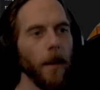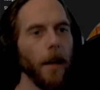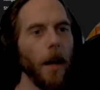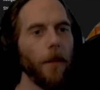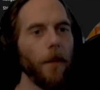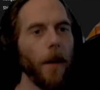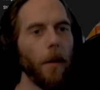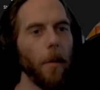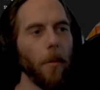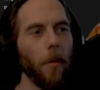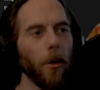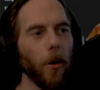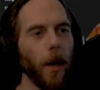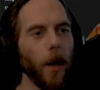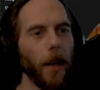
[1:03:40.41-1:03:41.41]
Now, if I remember
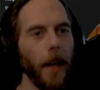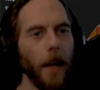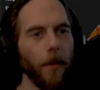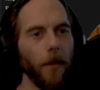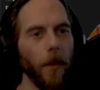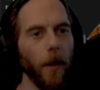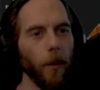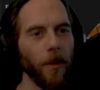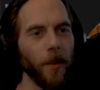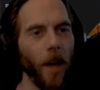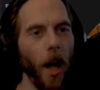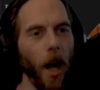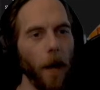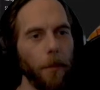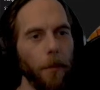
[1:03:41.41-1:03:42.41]
correctly, everything was
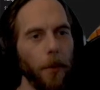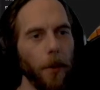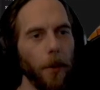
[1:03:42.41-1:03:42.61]
up